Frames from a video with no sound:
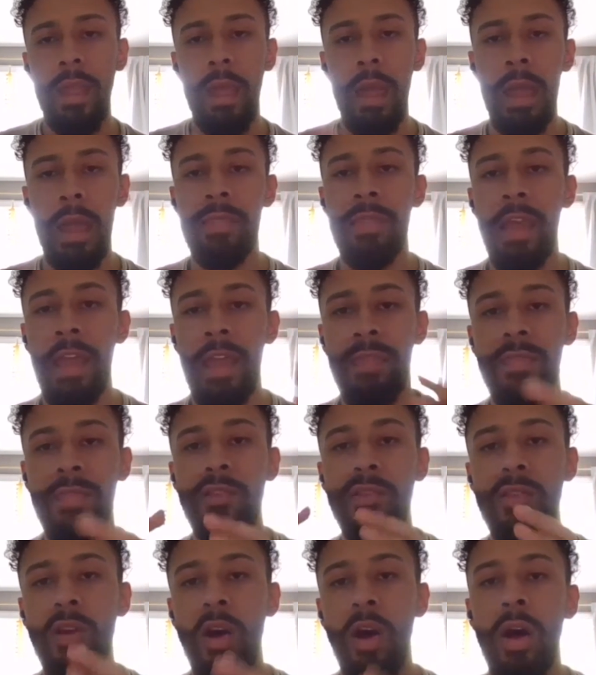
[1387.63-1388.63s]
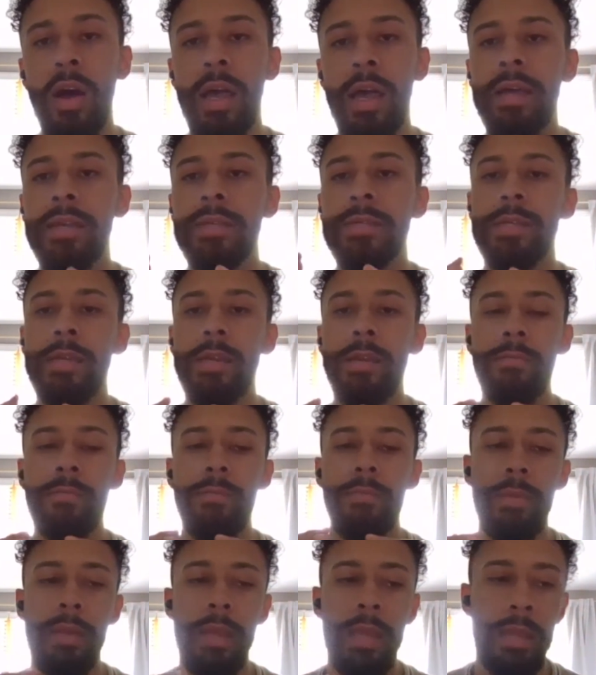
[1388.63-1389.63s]
and the law has
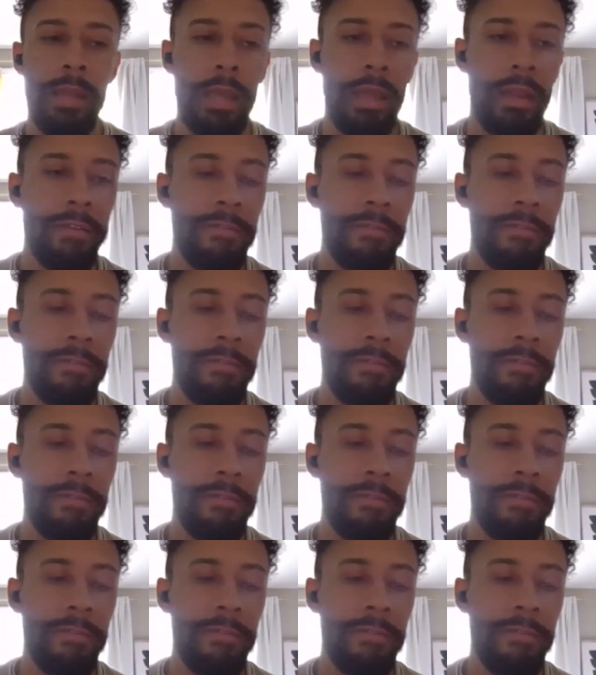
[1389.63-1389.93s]
in